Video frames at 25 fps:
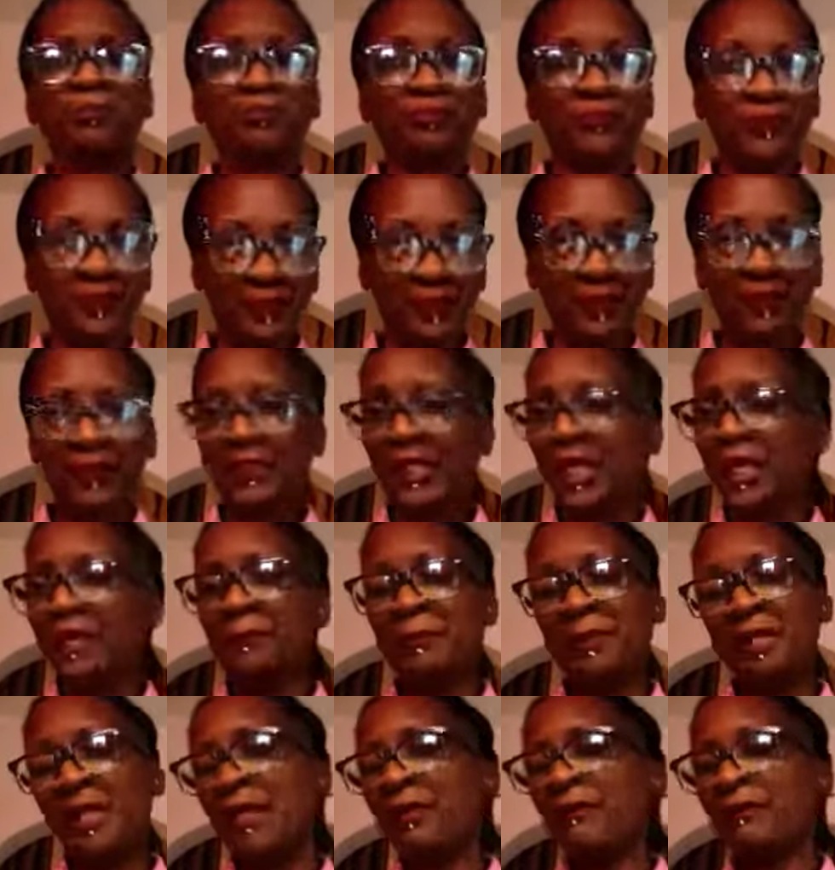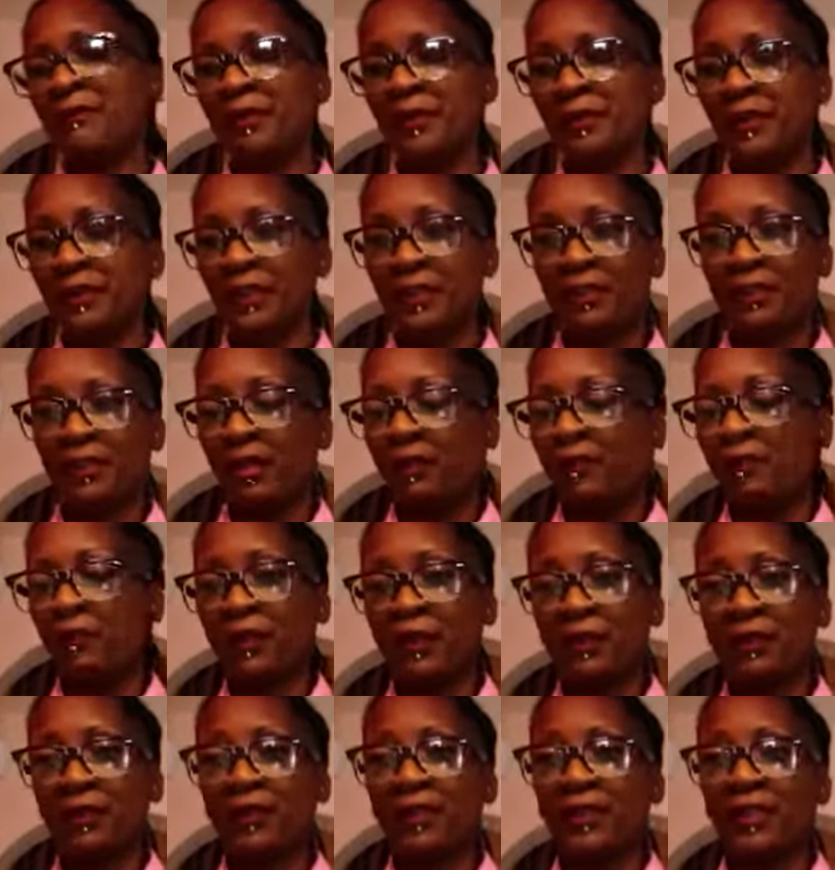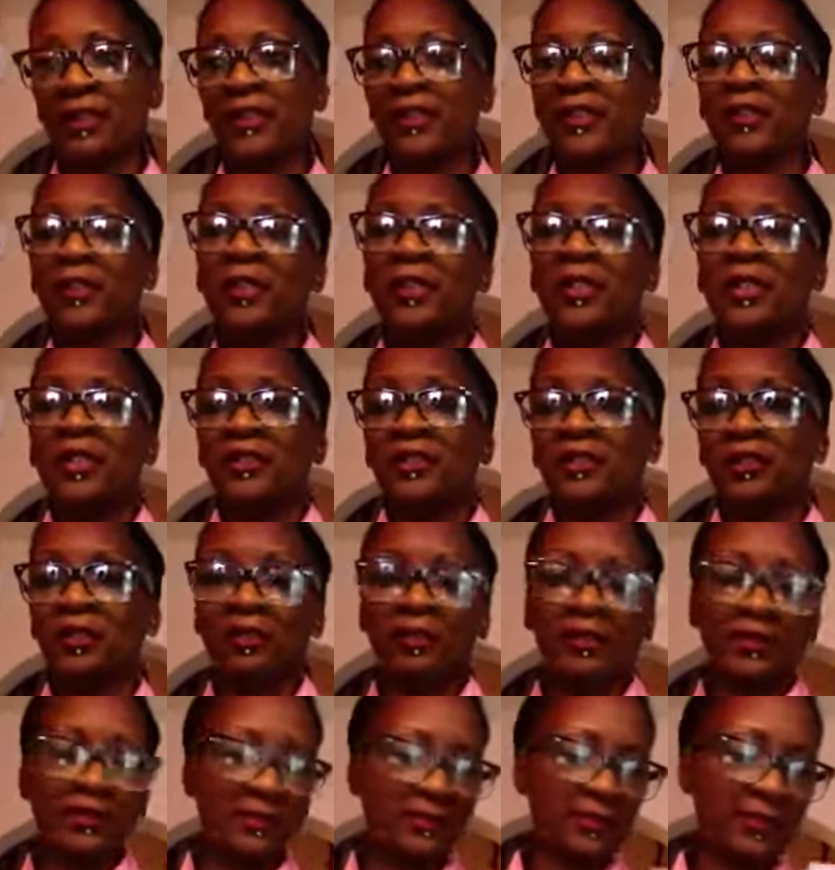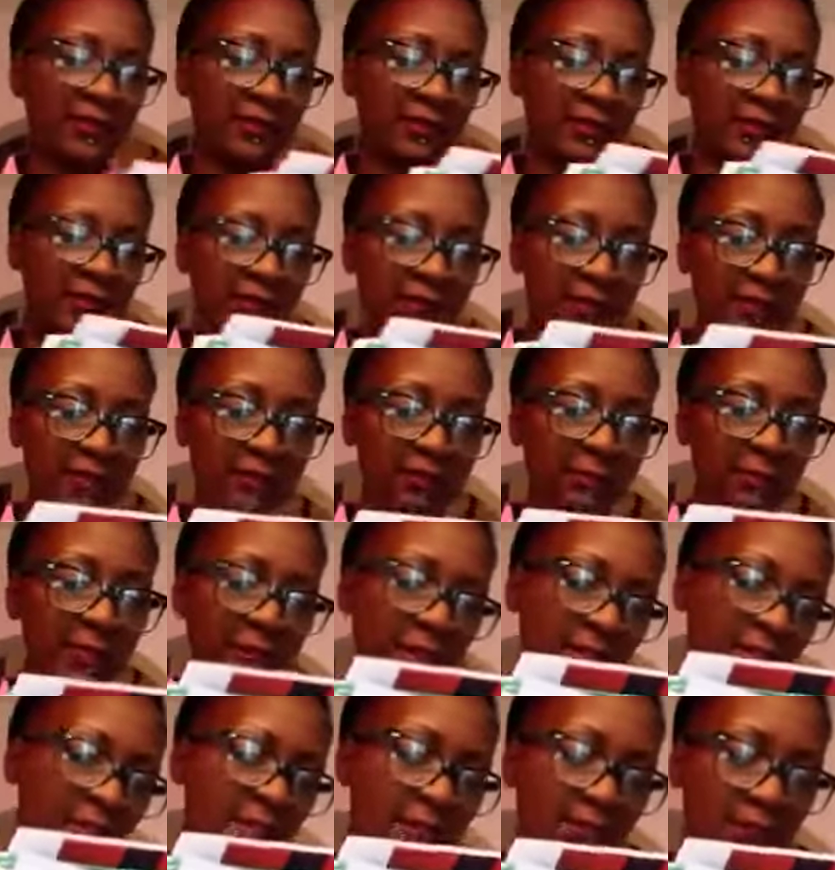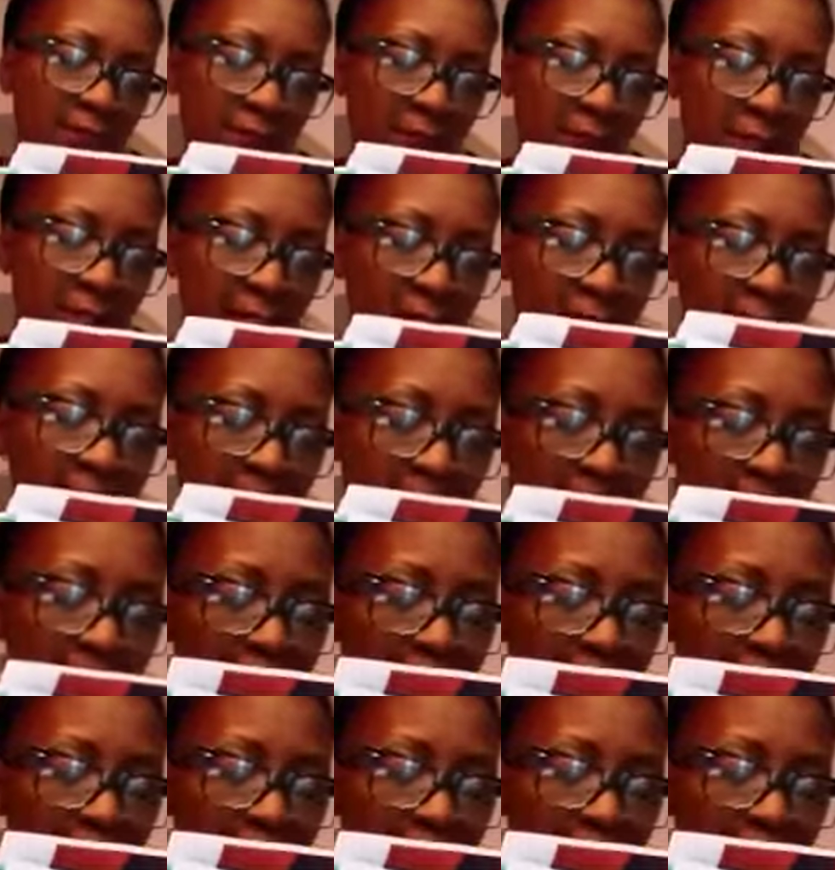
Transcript: Just as, I mean, I really rarely totally stick to this, but um,